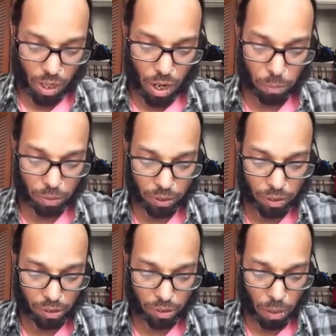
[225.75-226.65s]
A
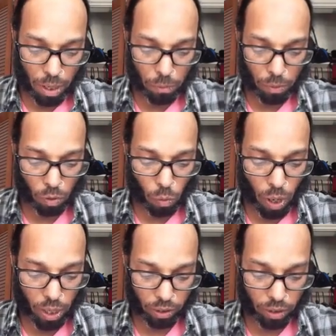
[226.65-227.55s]
pleasant smile broke
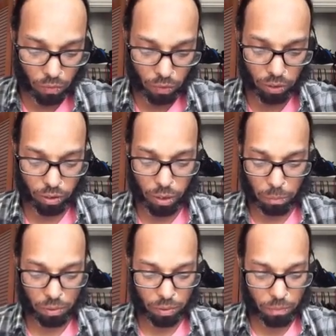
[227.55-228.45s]
quietly over his
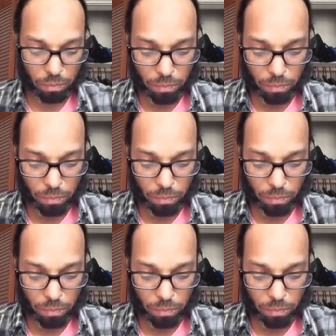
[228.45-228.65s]
lips.